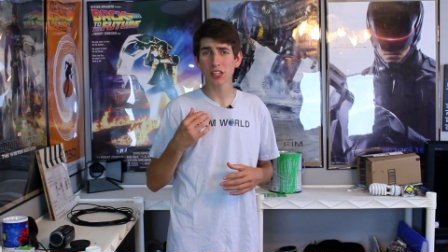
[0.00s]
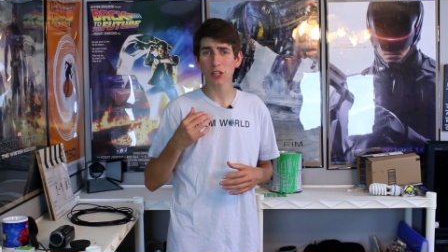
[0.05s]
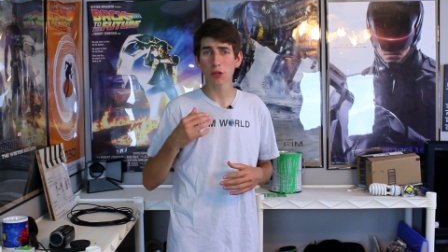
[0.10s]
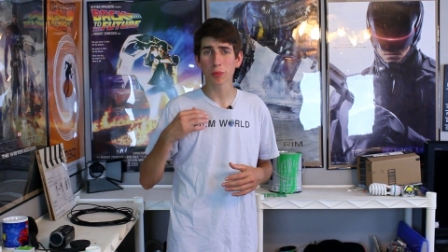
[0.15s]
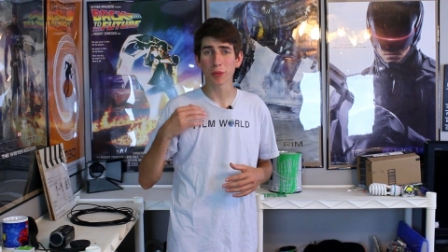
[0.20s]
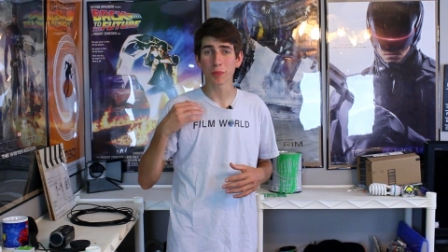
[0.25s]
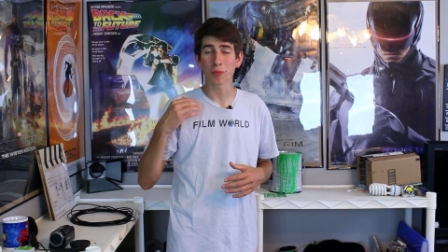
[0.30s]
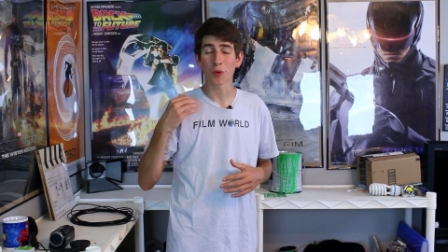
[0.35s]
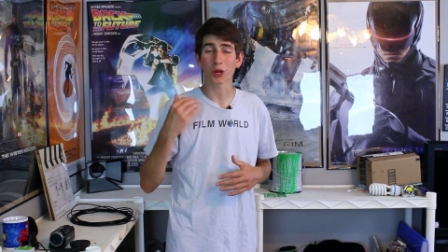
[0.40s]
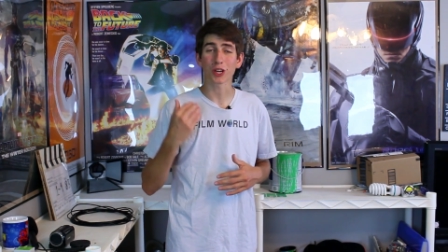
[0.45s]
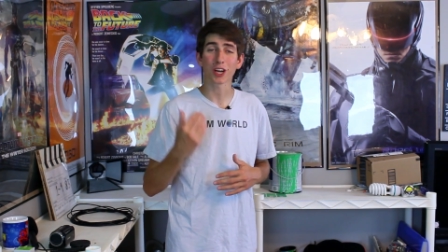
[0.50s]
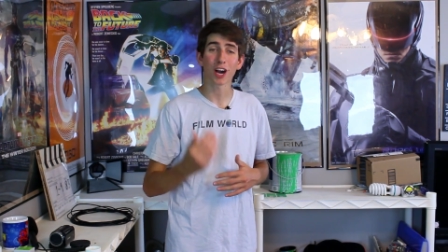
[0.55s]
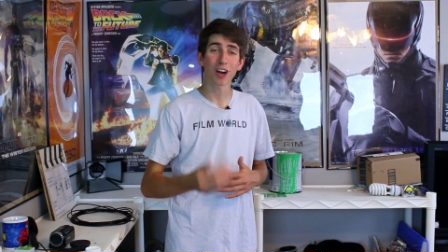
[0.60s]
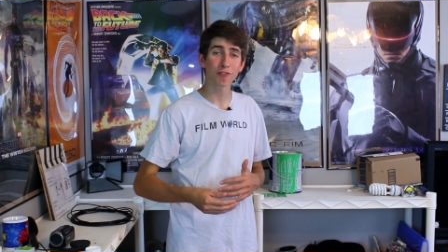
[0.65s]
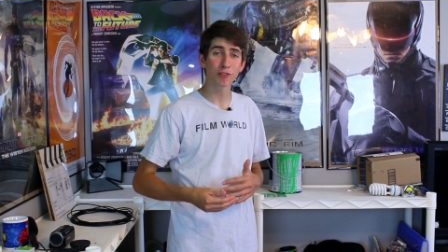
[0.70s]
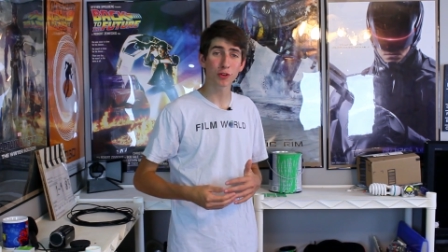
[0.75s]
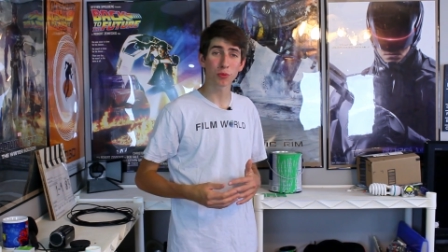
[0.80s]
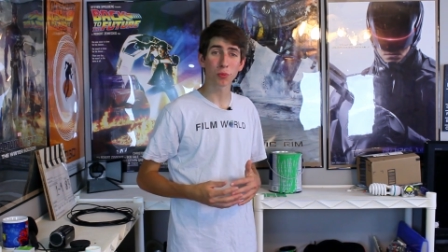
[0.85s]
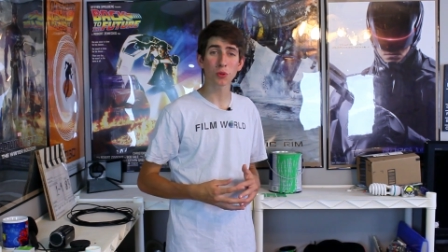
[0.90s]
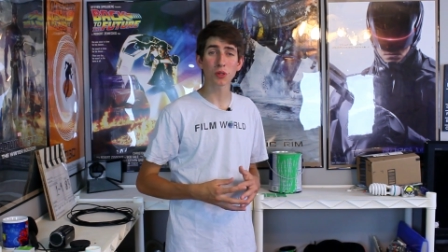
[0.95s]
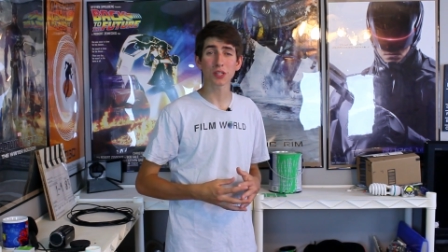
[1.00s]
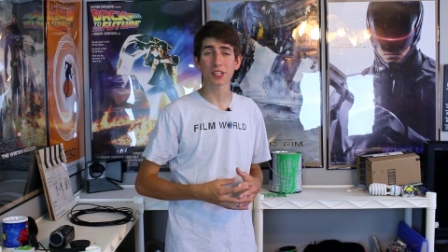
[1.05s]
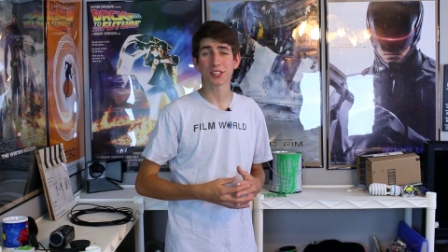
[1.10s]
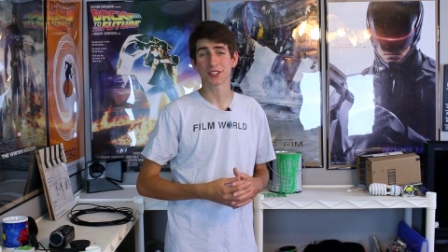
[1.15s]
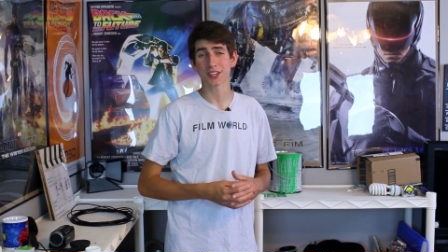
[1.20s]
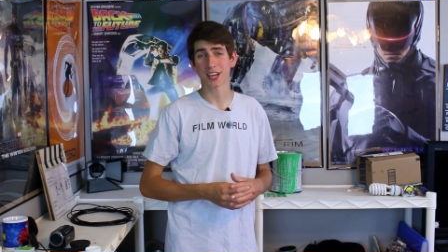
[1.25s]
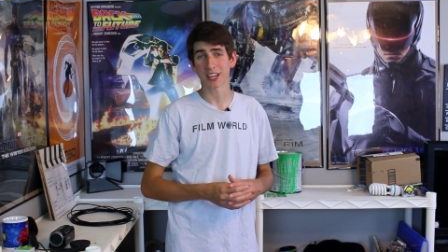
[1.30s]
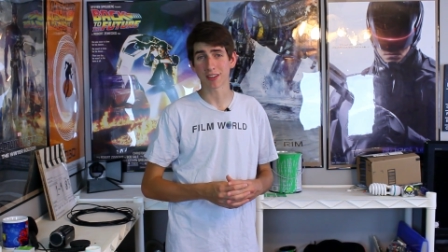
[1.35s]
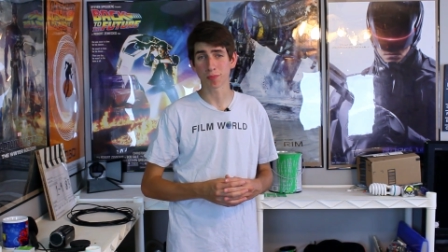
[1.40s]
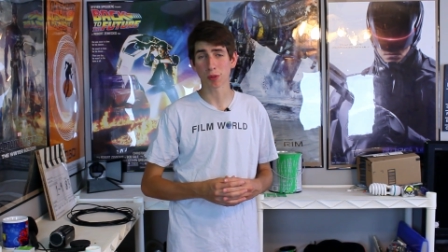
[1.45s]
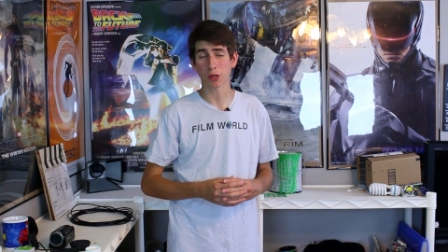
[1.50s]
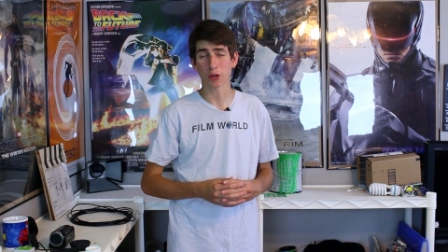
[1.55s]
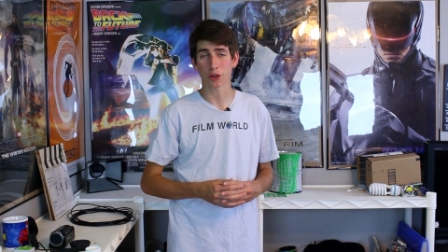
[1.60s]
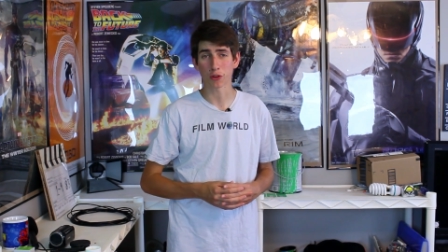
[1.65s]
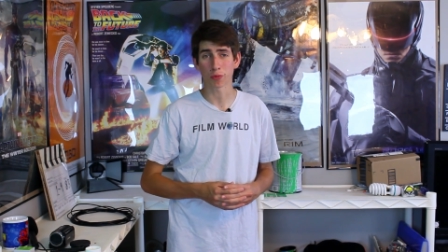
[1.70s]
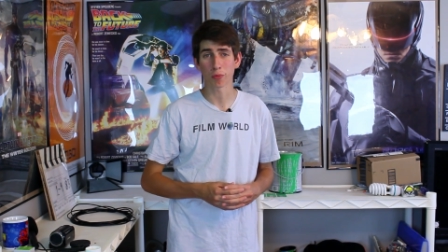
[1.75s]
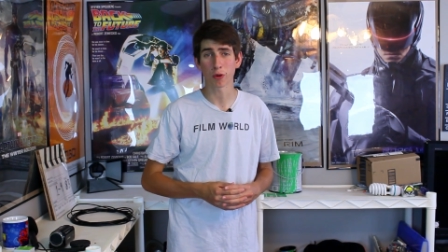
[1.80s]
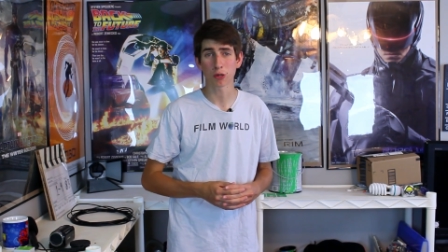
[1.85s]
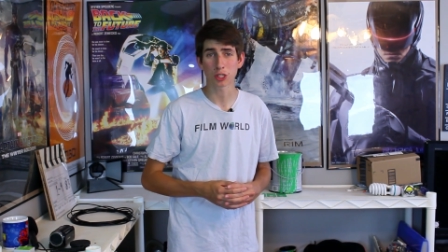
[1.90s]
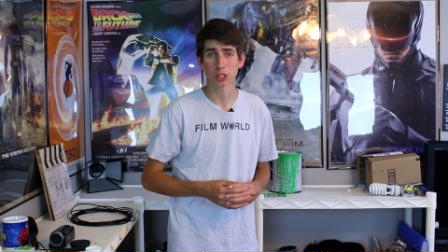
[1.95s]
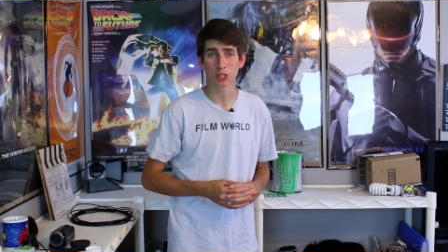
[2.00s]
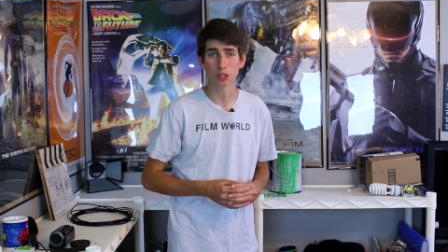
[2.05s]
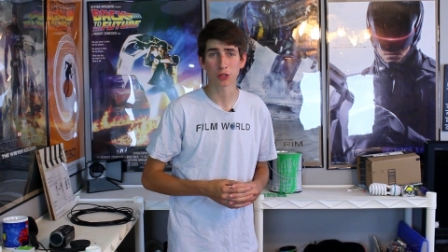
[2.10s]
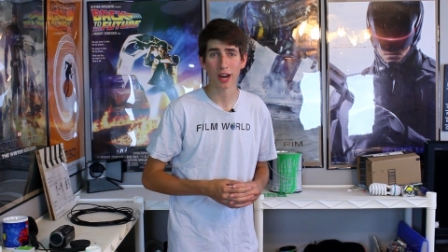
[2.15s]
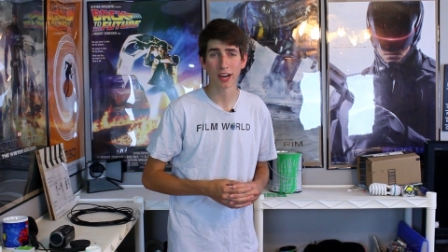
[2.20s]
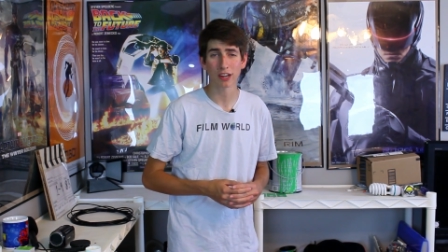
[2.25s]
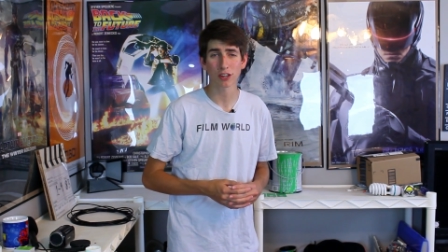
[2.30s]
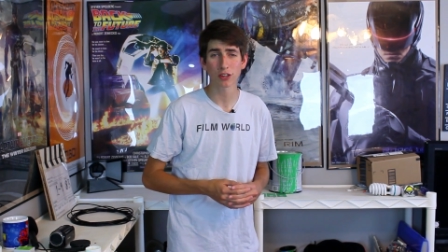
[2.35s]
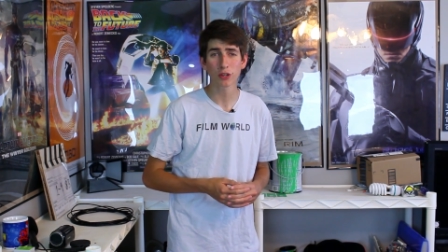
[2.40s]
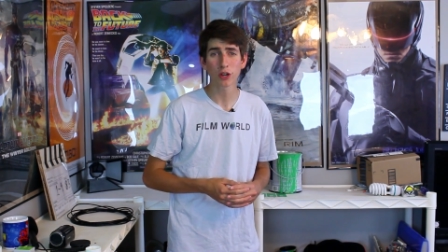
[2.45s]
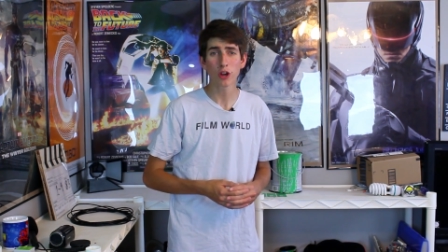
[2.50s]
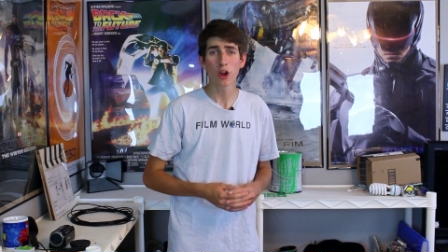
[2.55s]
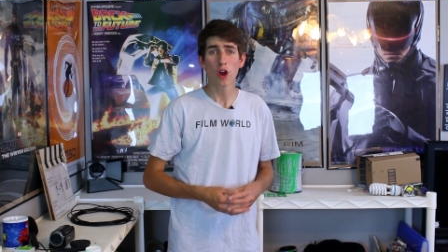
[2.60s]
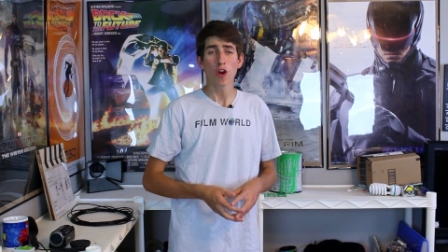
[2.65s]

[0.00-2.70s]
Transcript: little bit more comfortable inside of Blender's motion tracker.